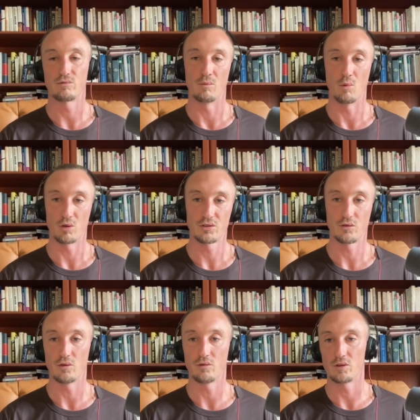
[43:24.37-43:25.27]

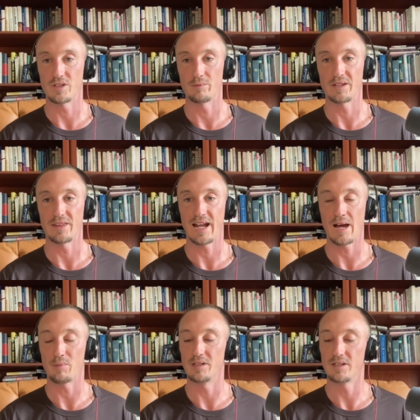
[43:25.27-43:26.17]
remorseful for something that
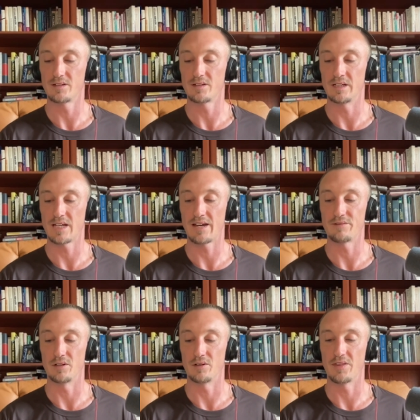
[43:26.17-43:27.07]
happened. It's
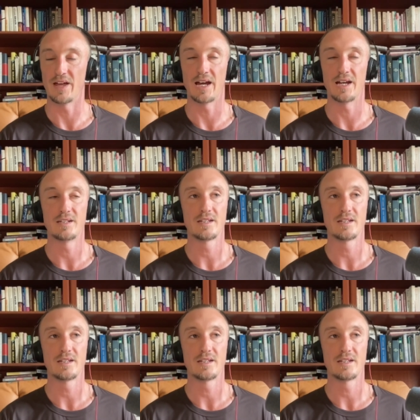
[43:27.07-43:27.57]
heavier than that.